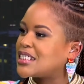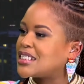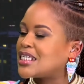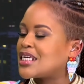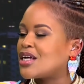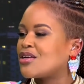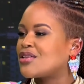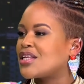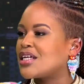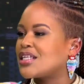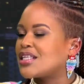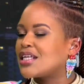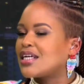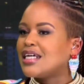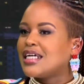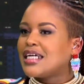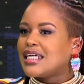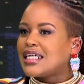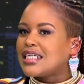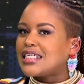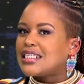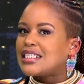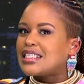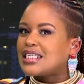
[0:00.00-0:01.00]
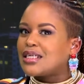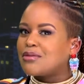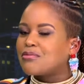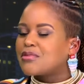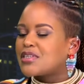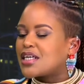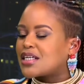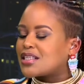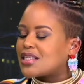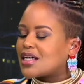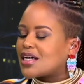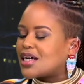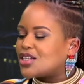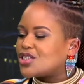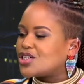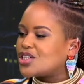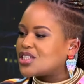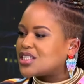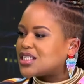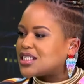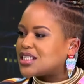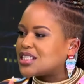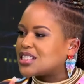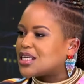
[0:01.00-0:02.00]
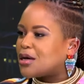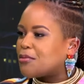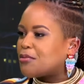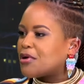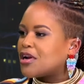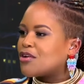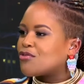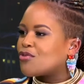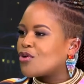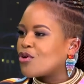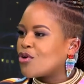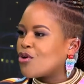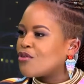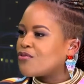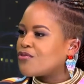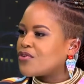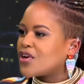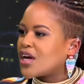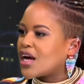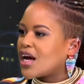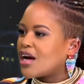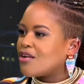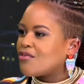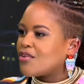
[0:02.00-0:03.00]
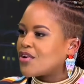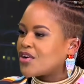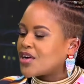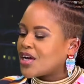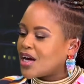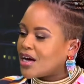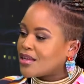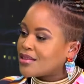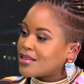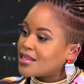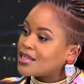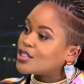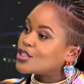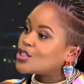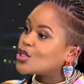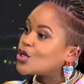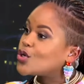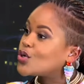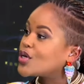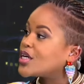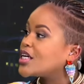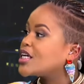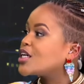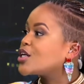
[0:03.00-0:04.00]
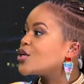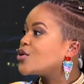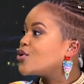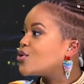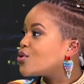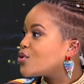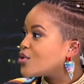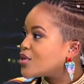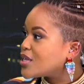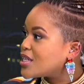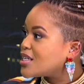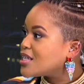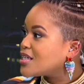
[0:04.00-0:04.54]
Now that it seems like the country is in some level of recovery, are things looking good?